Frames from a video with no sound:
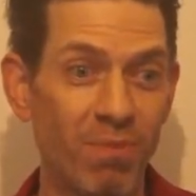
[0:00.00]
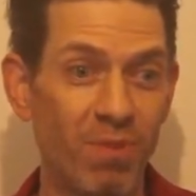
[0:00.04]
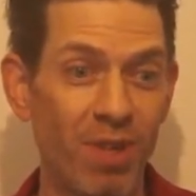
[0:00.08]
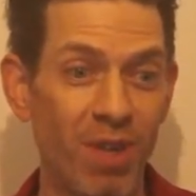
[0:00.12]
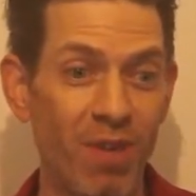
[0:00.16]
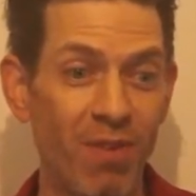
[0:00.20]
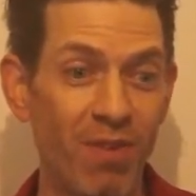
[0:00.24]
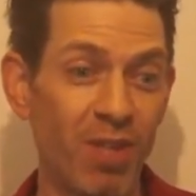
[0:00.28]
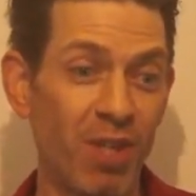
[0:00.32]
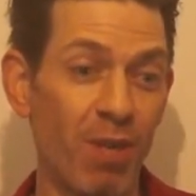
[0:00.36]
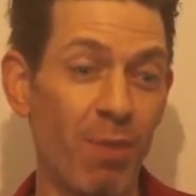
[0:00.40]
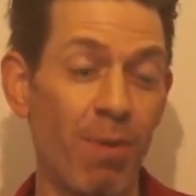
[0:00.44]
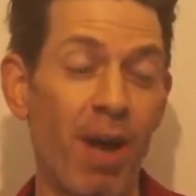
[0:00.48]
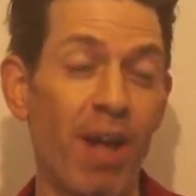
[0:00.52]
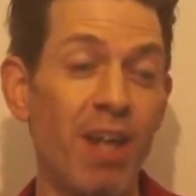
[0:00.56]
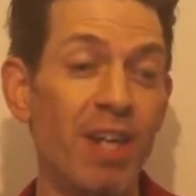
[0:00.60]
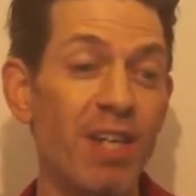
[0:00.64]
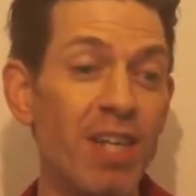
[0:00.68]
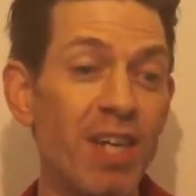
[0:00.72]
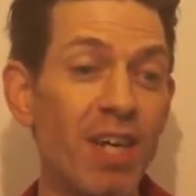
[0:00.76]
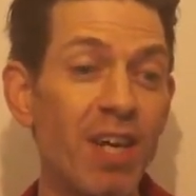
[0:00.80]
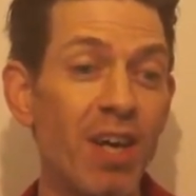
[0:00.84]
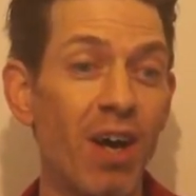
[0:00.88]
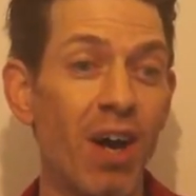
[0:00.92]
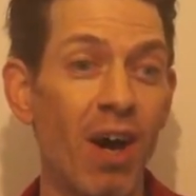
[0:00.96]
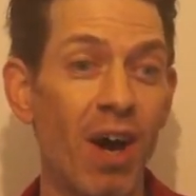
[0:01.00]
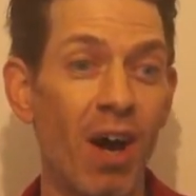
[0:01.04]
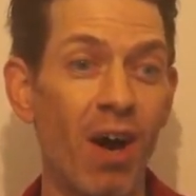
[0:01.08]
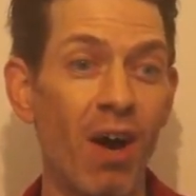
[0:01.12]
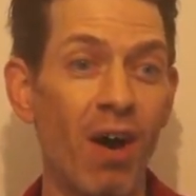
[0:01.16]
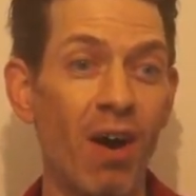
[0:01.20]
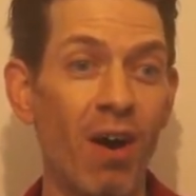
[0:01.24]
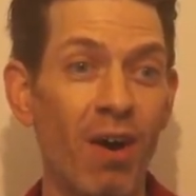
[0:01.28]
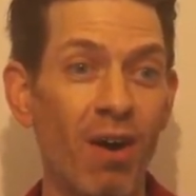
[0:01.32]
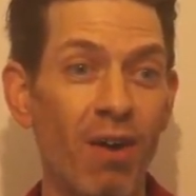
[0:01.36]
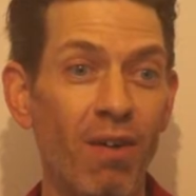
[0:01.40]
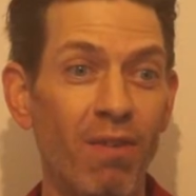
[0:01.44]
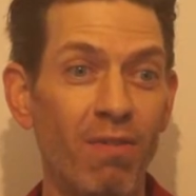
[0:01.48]
give you some idea
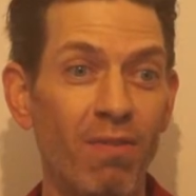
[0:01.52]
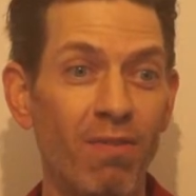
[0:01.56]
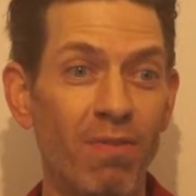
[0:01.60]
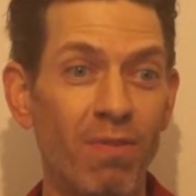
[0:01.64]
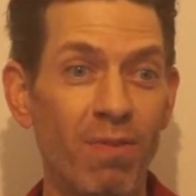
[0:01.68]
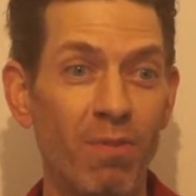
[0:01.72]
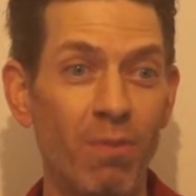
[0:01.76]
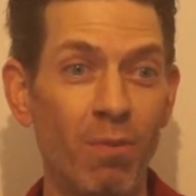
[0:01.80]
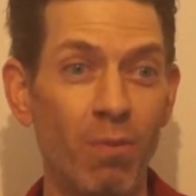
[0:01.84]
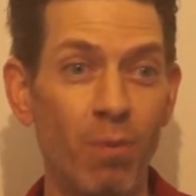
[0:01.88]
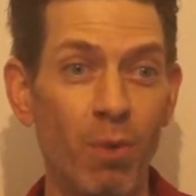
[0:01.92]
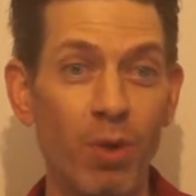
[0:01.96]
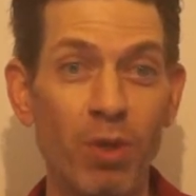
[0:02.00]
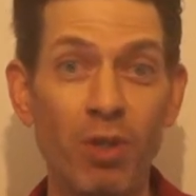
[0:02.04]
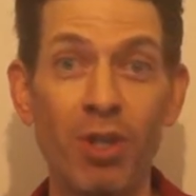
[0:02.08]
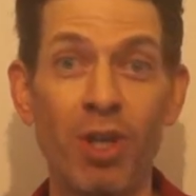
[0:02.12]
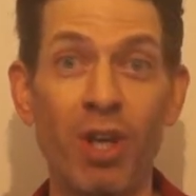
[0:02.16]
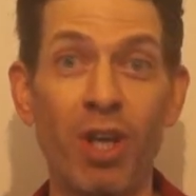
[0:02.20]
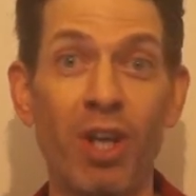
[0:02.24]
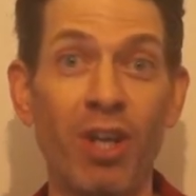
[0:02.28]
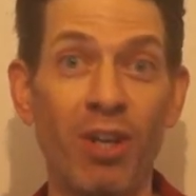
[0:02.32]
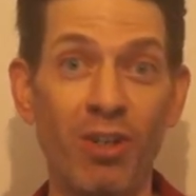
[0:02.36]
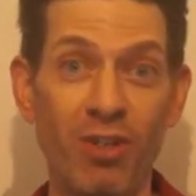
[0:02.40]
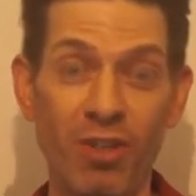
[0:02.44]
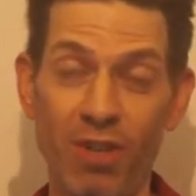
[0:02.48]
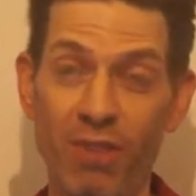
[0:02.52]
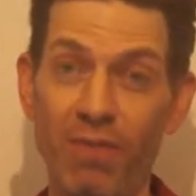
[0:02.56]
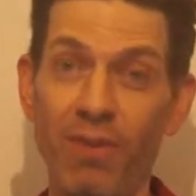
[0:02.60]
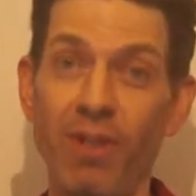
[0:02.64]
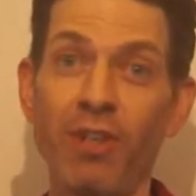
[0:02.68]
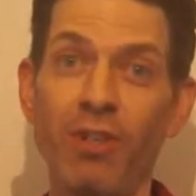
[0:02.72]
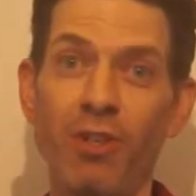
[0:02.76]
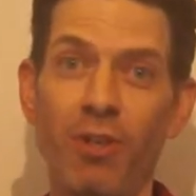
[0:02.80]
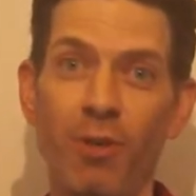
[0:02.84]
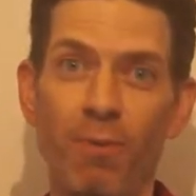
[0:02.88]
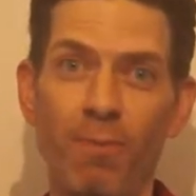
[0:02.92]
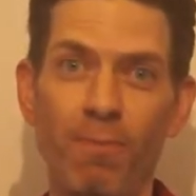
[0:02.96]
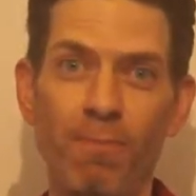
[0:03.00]
of what you're getting yourself
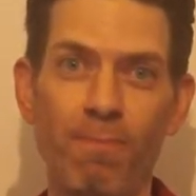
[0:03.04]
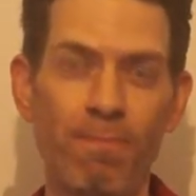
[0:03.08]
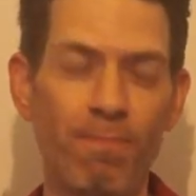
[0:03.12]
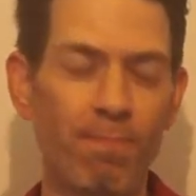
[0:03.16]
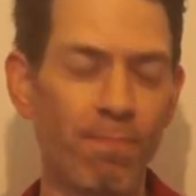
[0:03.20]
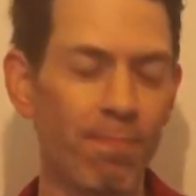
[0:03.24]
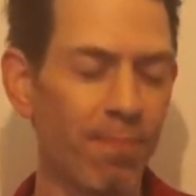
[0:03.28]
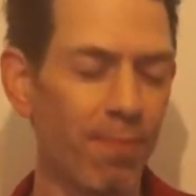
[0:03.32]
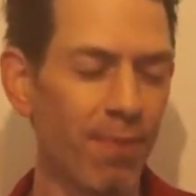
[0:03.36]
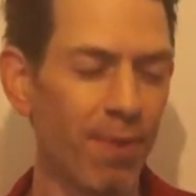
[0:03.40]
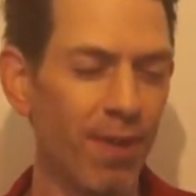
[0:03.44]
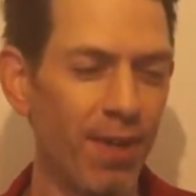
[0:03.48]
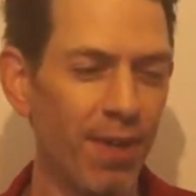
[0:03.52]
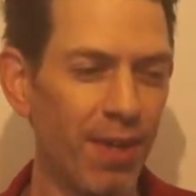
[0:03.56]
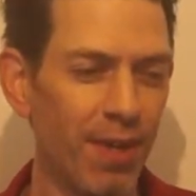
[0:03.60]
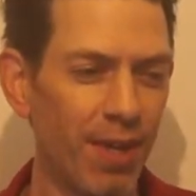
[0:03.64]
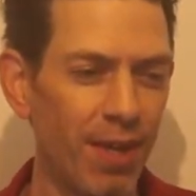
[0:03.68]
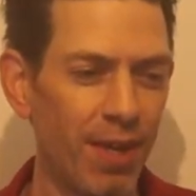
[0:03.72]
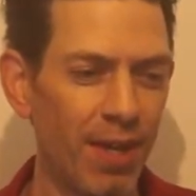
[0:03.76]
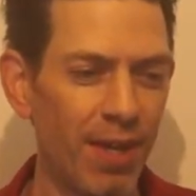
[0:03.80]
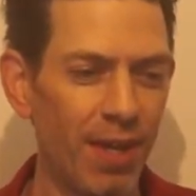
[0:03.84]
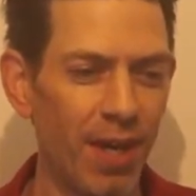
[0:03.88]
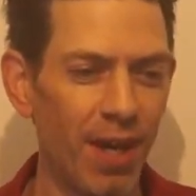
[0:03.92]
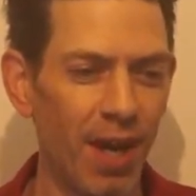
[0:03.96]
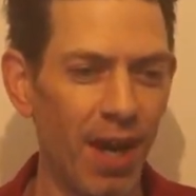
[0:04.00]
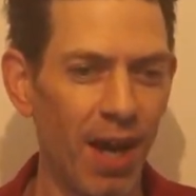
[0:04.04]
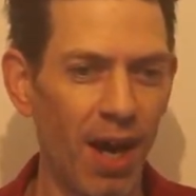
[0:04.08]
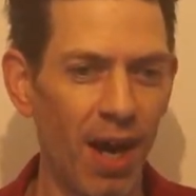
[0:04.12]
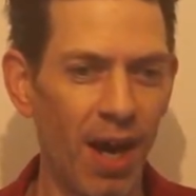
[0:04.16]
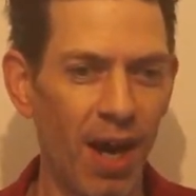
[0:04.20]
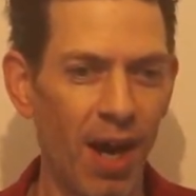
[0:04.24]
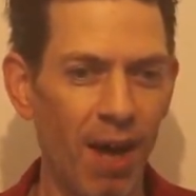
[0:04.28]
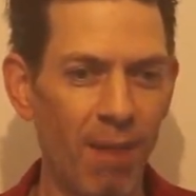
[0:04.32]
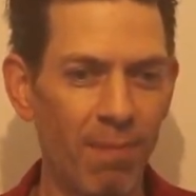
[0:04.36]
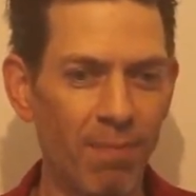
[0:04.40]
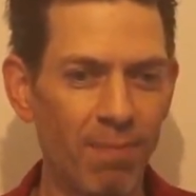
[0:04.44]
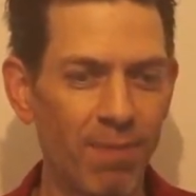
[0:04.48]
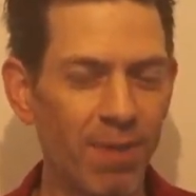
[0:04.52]
into.
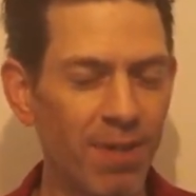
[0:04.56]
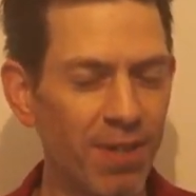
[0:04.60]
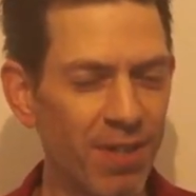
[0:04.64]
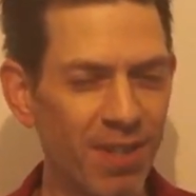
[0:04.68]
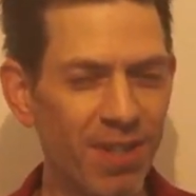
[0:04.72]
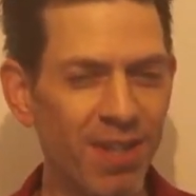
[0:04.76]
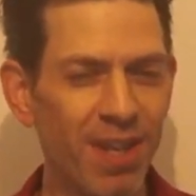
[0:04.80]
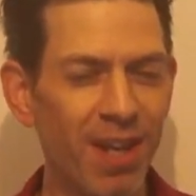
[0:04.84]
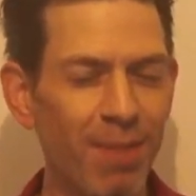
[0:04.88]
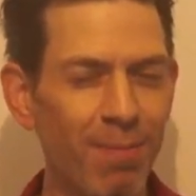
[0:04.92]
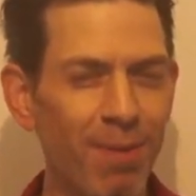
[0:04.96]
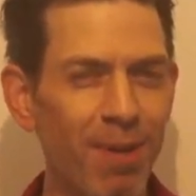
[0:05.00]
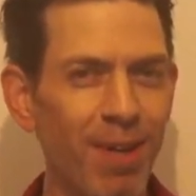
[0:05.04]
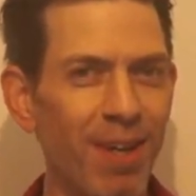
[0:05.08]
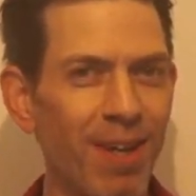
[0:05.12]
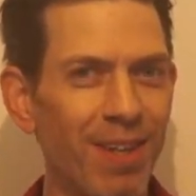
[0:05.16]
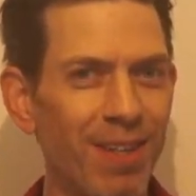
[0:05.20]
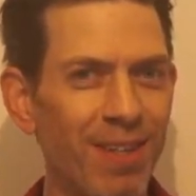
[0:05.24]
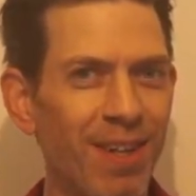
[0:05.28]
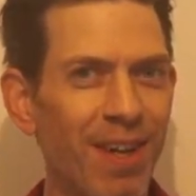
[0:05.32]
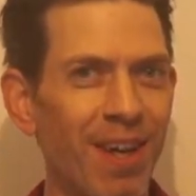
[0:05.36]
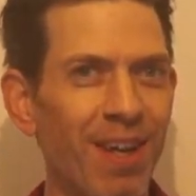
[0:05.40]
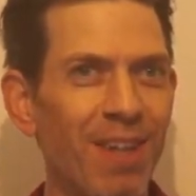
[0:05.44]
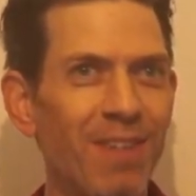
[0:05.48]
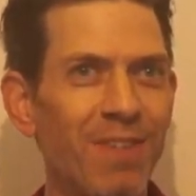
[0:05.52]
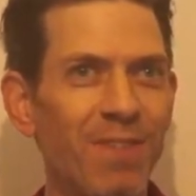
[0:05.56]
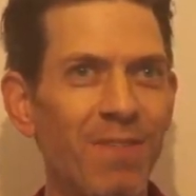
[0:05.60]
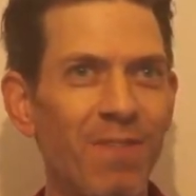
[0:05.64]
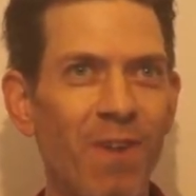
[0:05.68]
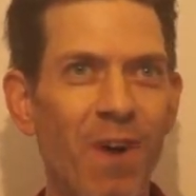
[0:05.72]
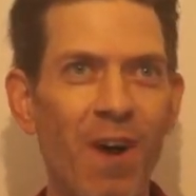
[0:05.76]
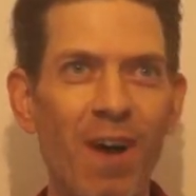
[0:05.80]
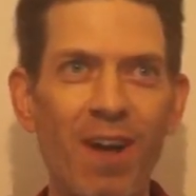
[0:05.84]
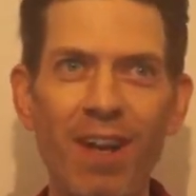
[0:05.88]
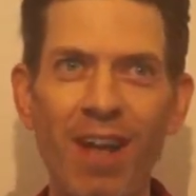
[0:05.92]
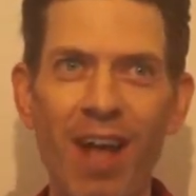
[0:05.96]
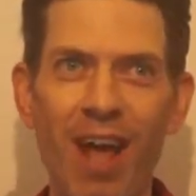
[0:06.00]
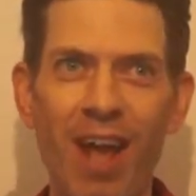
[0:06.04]
Because it's going to be it's
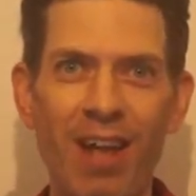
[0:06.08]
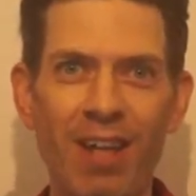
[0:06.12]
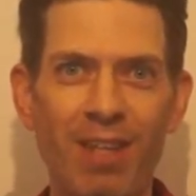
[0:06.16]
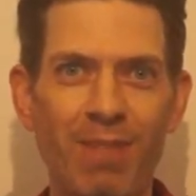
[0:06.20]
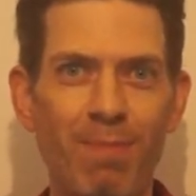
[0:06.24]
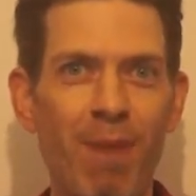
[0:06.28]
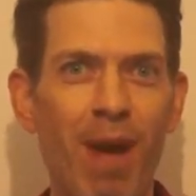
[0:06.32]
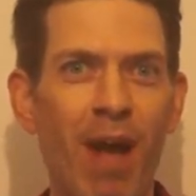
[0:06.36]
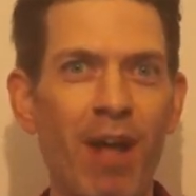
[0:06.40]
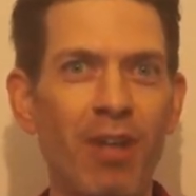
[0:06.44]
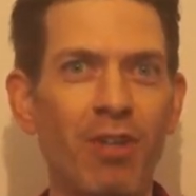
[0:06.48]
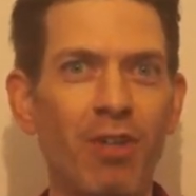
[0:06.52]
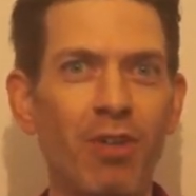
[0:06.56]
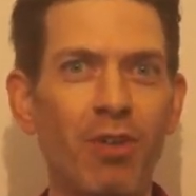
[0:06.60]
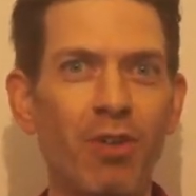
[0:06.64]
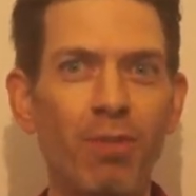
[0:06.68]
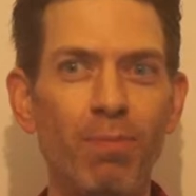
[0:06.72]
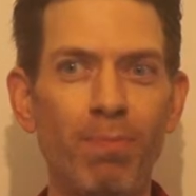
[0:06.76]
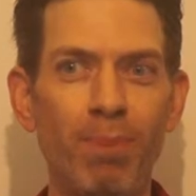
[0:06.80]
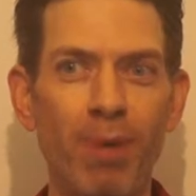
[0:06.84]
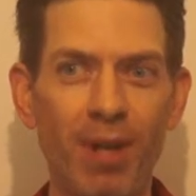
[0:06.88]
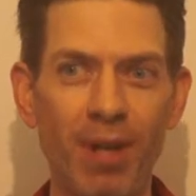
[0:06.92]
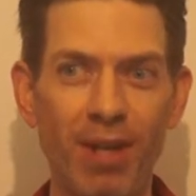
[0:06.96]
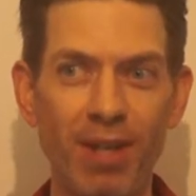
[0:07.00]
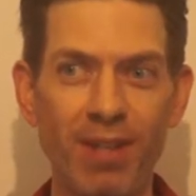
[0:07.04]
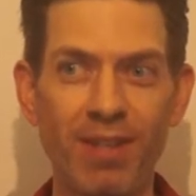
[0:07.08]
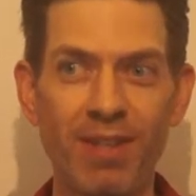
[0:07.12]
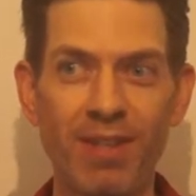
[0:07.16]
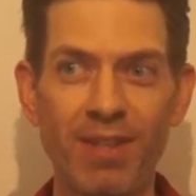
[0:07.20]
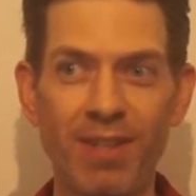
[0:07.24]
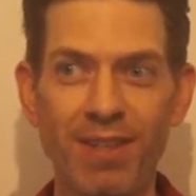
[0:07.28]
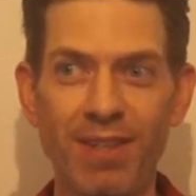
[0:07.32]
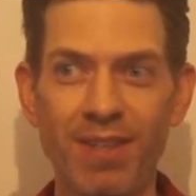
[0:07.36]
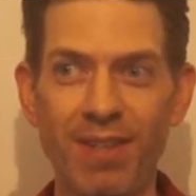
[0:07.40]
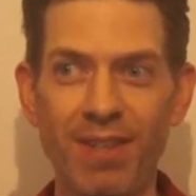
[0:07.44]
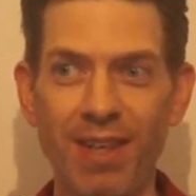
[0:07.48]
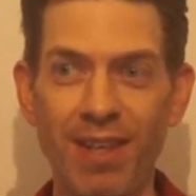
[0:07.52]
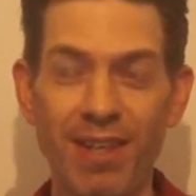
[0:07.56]
fun and it's magical, but
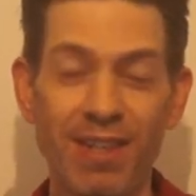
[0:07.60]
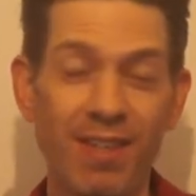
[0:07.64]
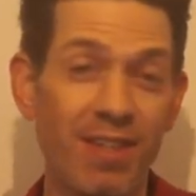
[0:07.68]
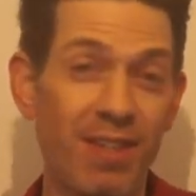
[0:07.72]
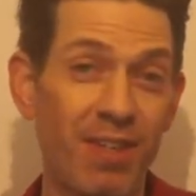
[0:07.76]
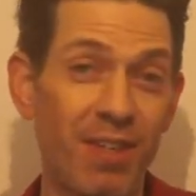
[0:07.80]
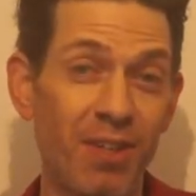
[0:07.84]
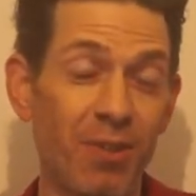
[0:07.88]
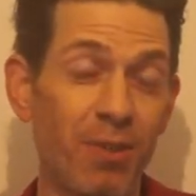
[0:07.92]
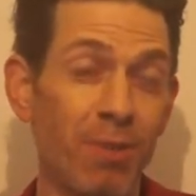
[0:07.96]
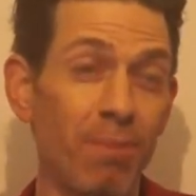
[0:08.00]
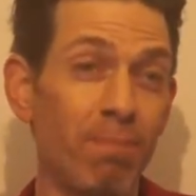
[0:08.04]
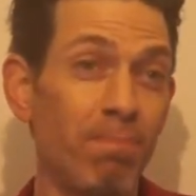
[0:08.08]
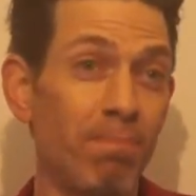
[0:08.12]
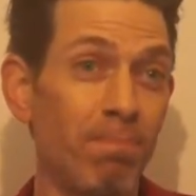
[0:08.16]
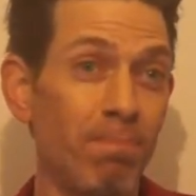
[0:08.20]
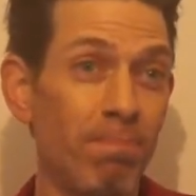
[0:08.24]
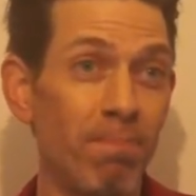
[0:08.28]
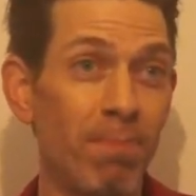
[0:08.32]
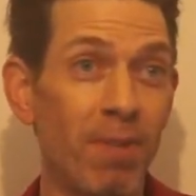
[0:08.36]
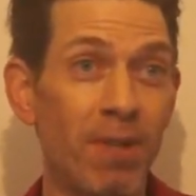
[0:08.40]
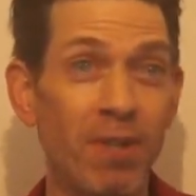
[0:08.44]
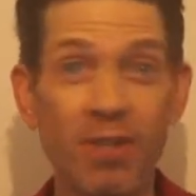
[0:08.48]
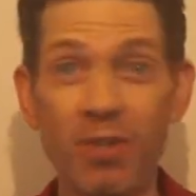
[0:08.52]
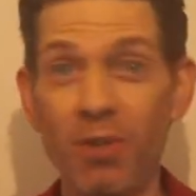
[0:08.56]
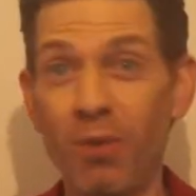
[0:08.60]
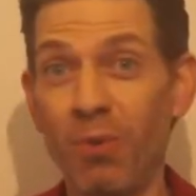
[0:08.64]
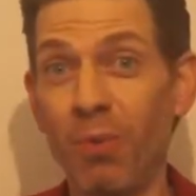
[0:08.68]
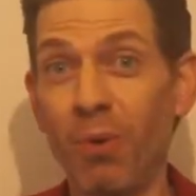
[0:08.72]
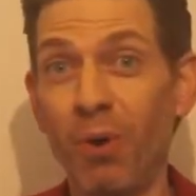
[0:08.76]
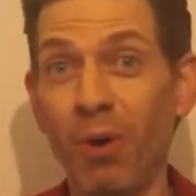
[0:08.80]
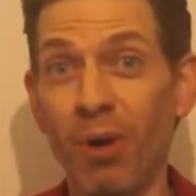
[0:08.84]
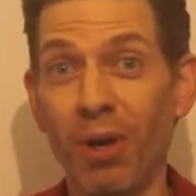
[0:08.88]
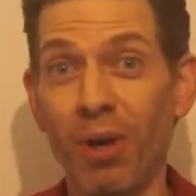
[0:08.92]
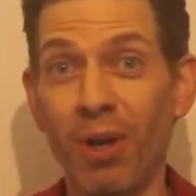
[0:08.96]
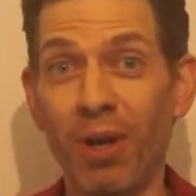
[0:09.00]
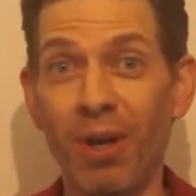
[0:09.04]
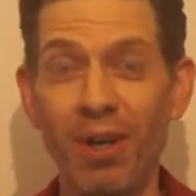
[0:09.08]
it's still
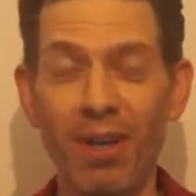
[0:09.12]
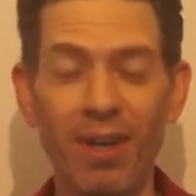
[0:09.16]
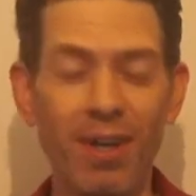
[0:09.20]
work.